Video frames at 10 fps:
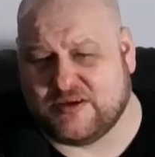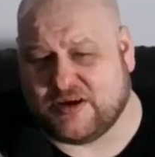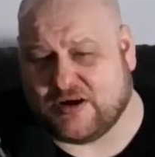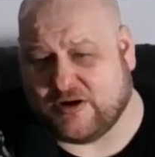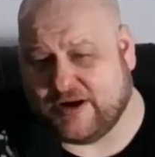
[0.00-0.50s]

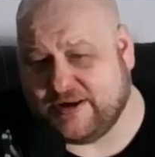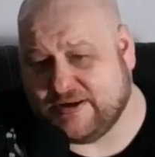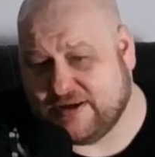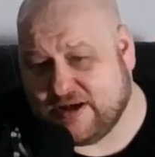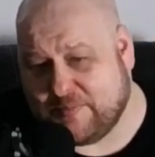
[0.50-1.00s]
All right.
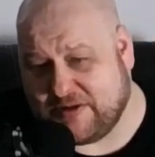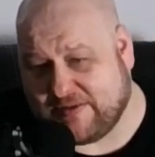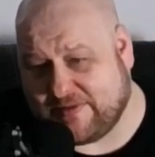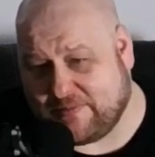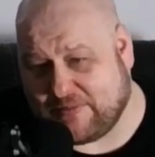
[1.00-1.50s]
I'm going to
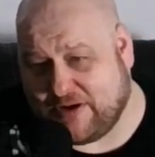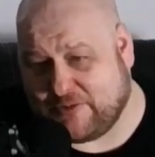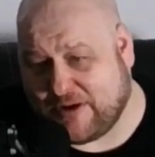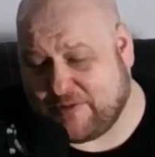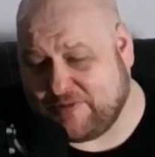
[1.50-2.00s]
give that round
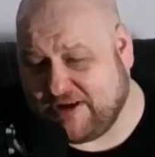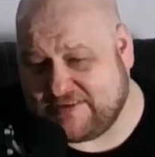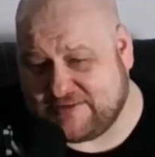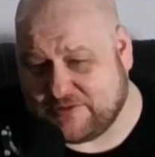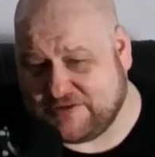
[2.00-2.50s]
to
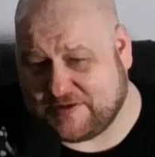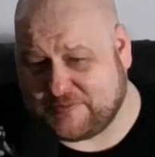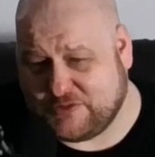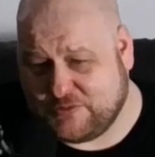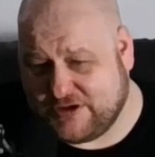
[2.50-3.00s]
Rodrigues, so he's
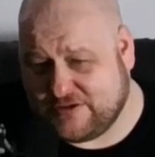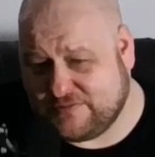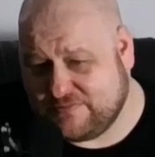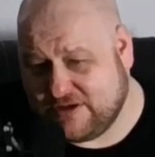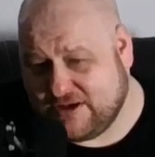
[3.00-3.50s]
up
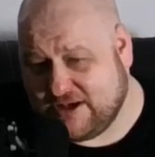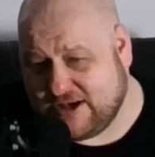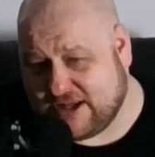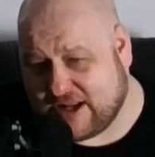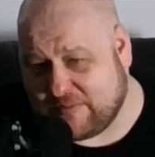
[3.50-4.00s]
2-0,
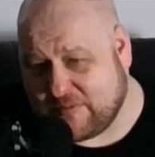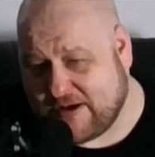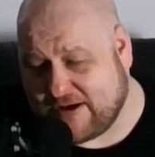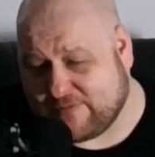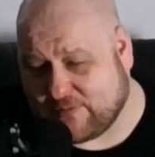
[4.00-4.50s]
and I'll be
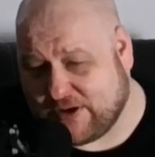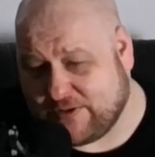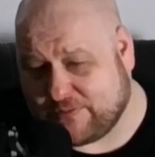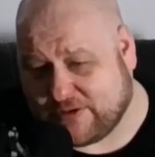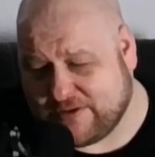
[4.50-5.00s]
back for
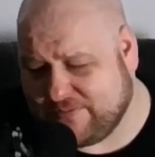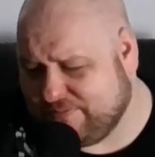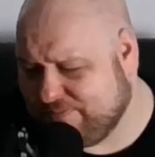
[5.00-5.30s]
round 3.